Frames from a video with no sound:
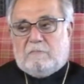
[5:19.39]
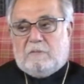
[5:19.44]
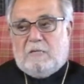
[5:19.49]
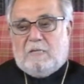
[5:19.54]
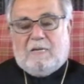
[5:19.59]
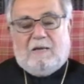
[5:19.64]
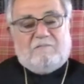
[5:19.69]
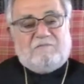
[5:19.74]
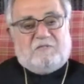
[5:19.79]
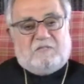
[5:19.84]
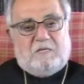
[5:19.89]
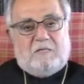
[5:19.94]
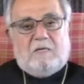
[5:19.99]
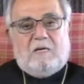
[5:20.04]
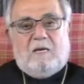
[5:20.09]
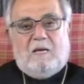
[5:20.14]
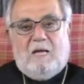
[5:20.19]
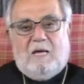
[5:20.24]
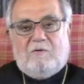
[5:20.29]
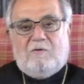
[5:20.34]
and I've seen
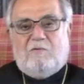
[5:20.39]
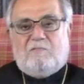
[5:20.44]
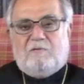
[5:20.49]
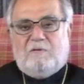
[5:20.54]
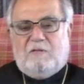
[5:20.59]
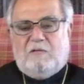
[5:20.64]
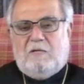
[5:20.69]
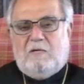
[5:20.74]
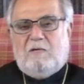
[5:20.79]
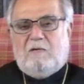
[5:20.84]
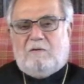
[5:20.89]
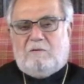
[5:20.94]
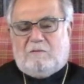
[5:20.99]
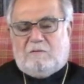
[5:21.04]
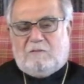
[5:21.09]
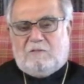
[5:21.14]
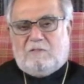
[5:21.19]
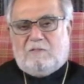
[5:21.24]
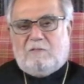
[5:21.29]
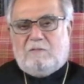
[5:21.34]
a lot over the
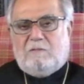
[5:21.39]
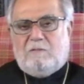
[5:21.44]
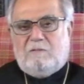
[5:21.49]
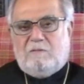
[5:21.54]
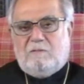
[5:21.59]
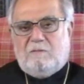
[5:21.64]
years.